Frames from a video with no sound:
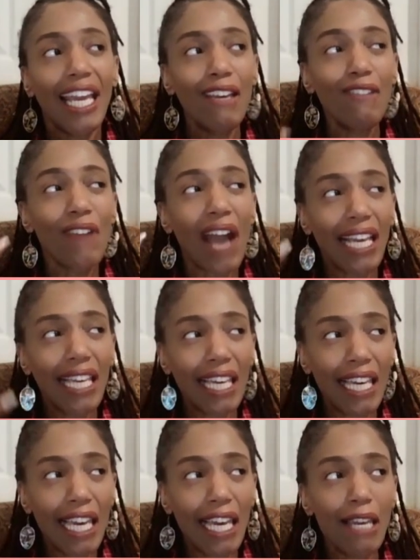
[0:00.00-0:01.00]
If I
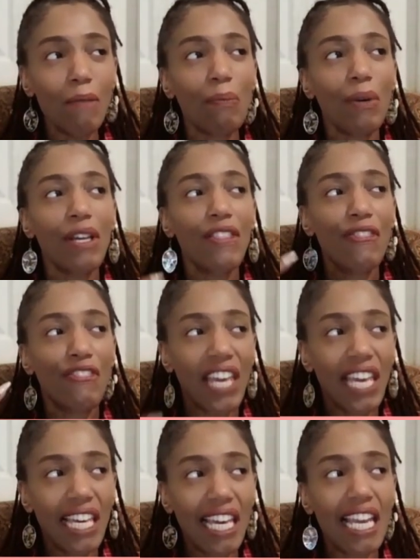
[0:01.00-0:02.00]
keep
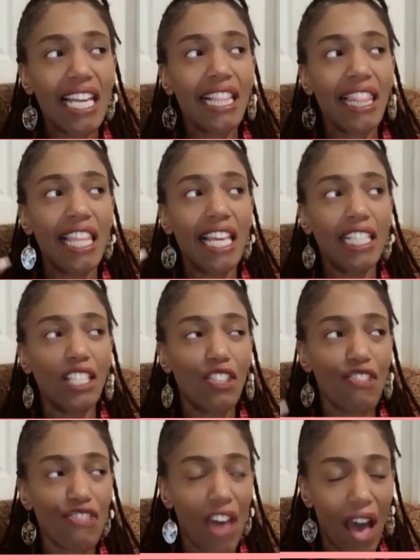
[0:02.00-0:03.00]
thinking this
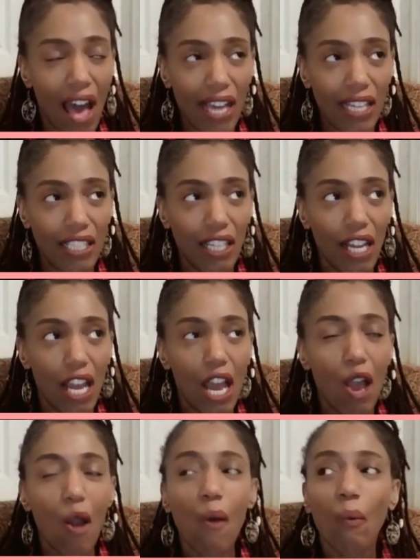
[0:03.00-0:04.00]
thought,
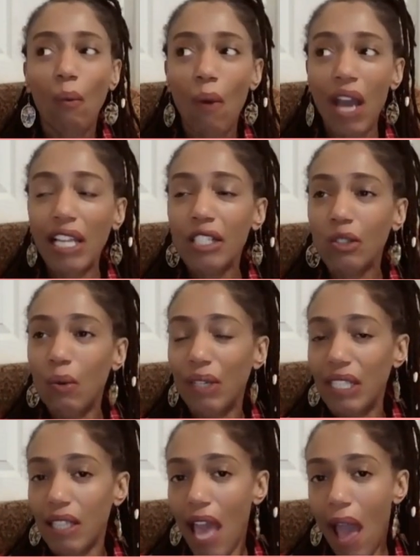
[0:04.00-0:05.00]
what is
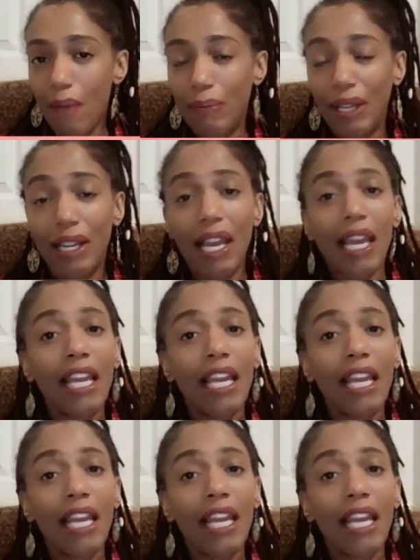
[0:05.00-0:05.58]
going to happen?